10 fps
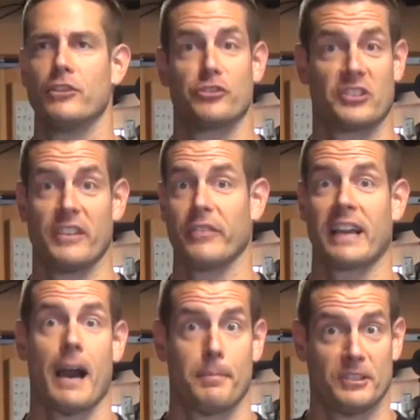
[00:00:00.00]
there's even
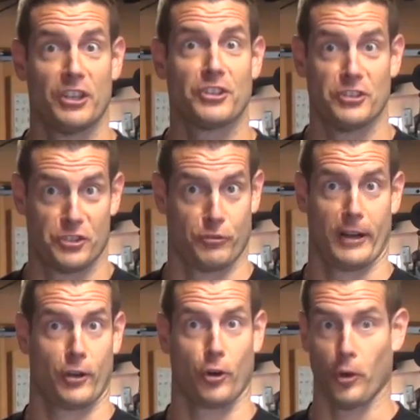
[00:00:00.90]
competition
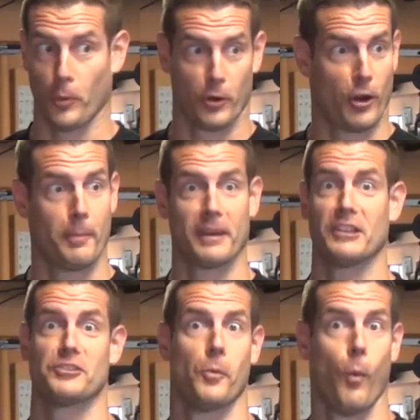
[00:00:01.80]
strict curl where you're up
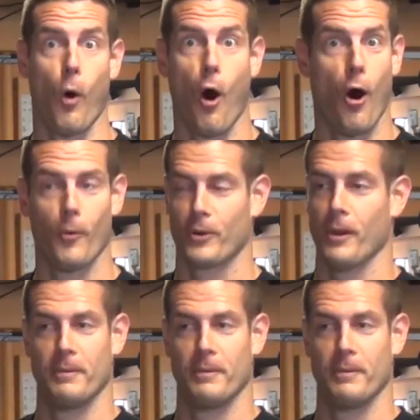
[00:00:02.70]
against a wall where,